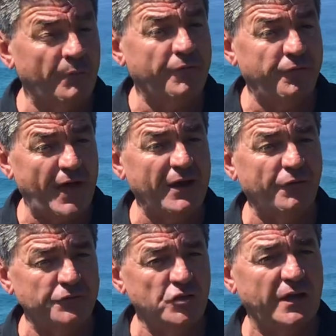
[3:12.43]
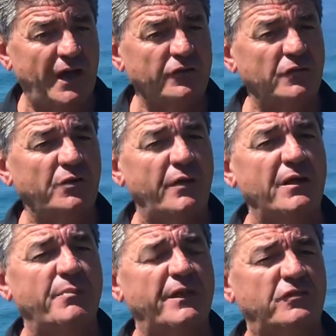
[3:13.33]
the fad off Newcastle in around
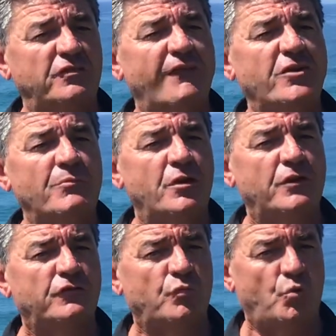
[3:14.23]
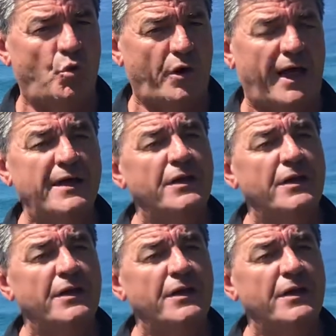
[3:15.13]
about 70 metres of water.